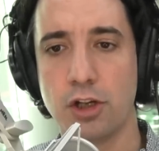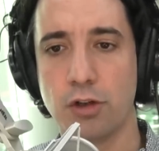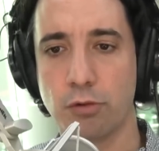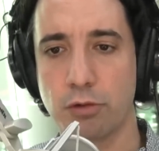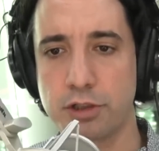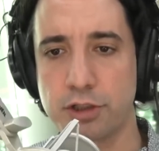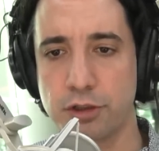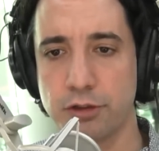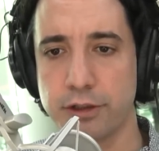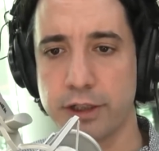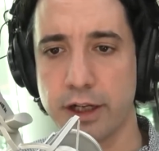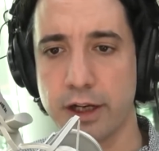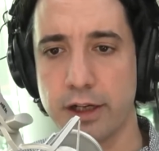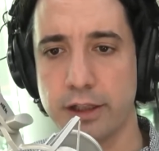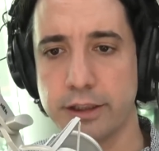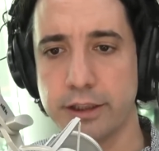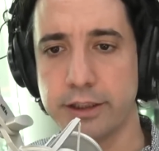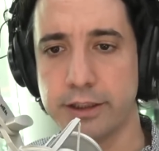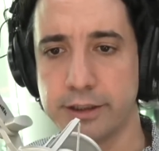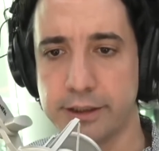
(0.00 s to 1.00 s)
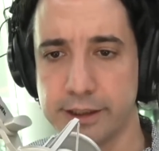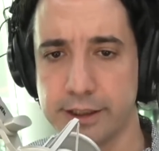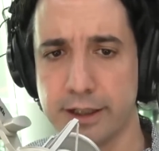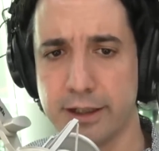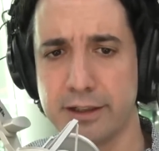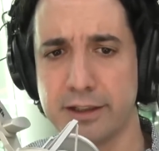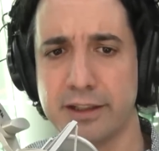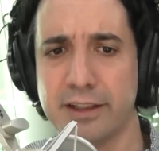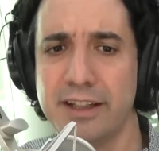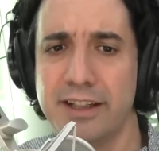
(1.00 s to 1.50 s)
what's going on in
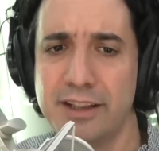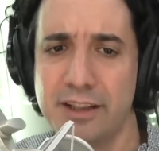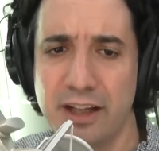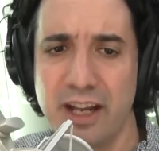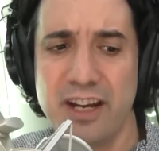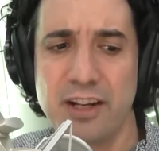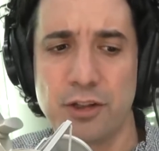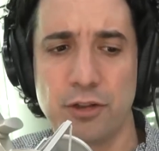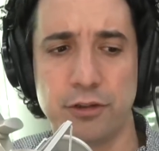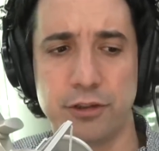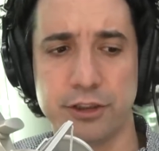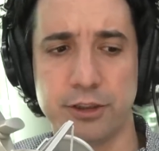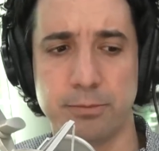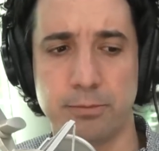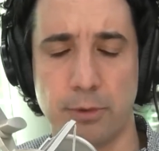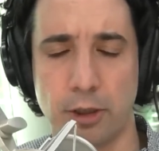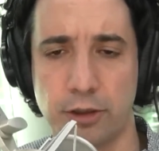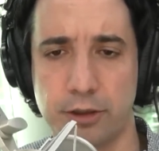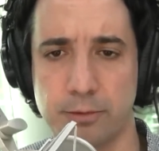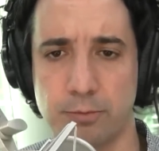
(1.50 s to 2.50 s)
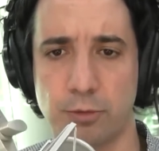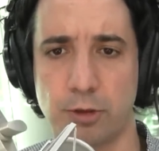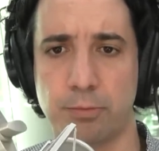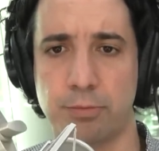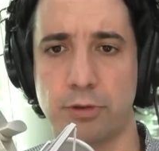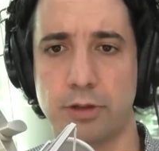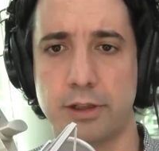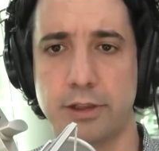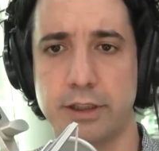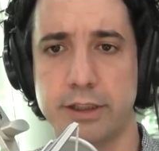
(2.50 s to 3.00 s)
Guyana and in the oil market more
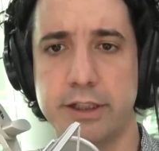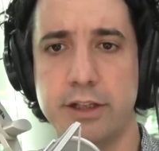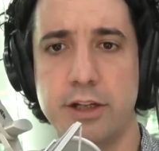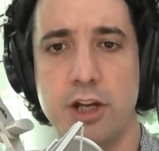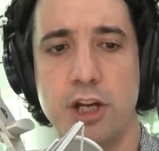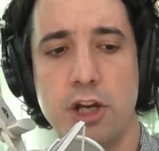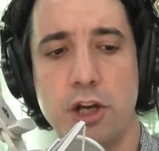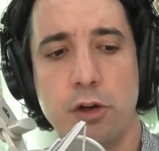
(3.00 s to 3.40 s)
broadly.